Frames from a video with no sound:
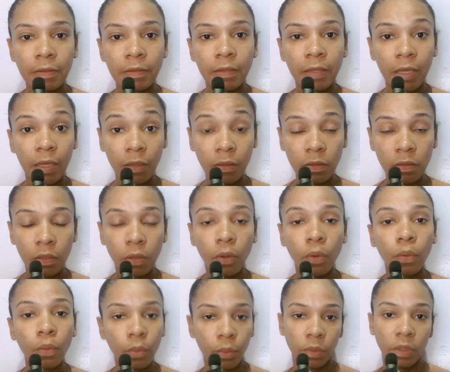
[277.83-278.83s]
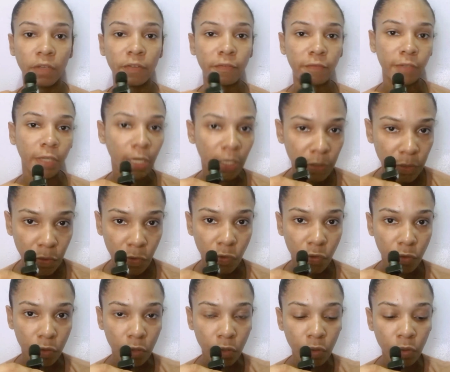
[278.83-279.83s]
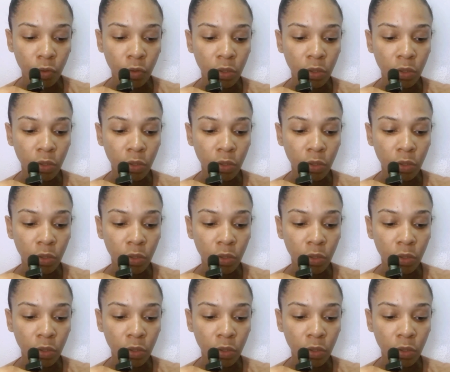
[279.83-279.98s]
debt go away faster.